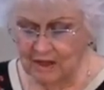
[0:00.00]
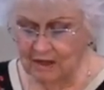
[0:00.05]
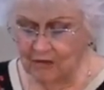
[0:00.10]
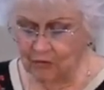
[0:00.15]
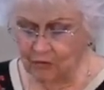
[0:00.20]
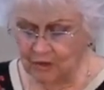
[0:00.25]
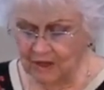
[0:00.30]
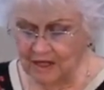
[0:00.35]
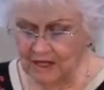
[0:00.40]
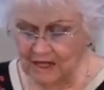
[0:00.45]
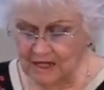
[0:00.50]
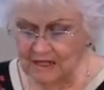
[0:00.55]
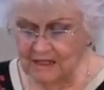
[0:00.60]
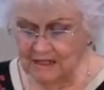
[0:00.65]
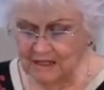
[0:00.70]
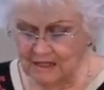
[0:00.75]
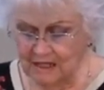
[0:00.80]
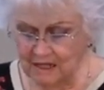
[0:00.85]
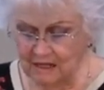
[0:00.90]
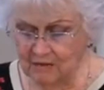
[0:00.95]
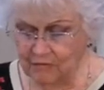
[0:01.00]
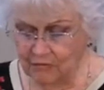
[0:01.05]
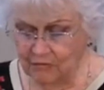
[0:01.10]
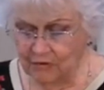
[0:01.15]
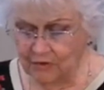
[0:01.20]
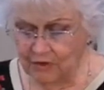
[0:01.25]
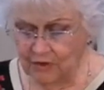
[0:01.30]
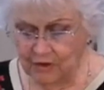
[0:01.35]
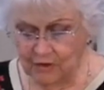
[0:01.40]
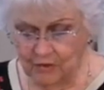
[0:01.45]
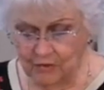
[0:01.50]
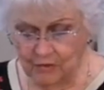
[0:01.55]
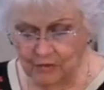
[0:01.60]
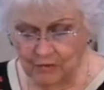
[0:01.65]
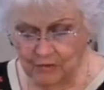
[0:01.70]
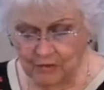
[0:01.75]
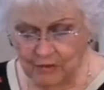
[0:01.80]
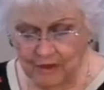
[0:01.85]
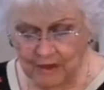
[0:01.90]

of what he's done for you,